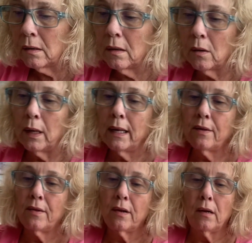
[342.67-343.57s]
So
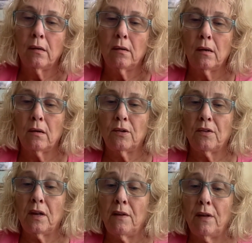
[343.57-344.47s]
let's, uh, I'll just
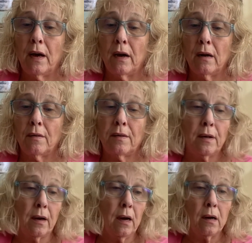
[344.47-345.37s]
leave that up,
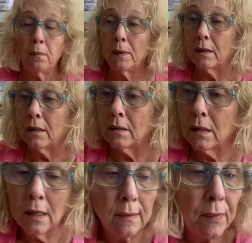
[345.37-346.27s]
set up because
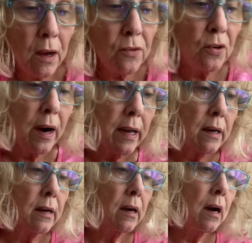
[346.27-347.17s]
I'll try it
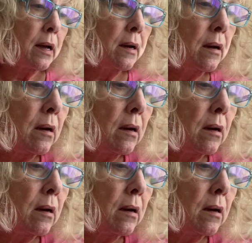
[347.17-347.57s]
tonight.